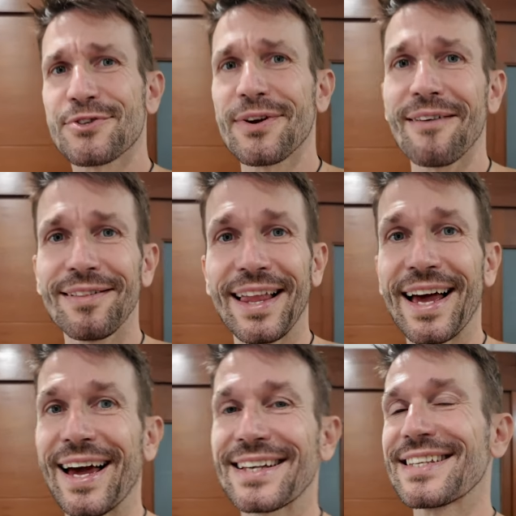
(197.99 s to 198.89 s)
travel
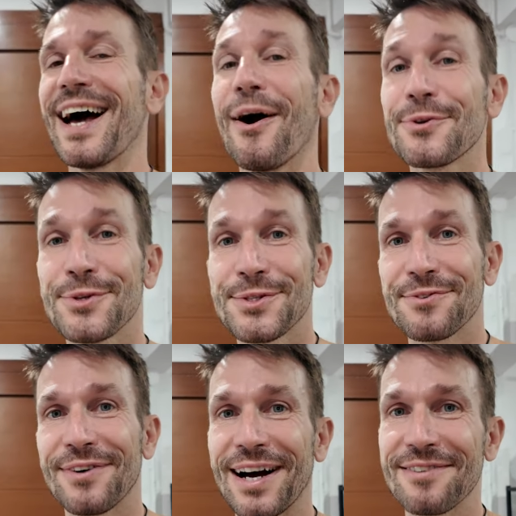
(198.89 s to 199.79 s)
hacks, how to
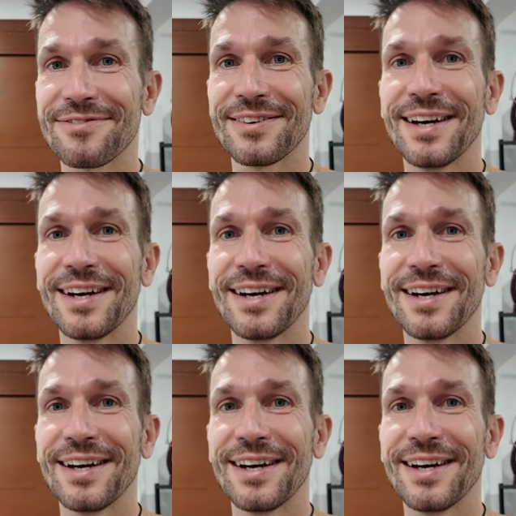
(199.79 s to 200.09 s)
survive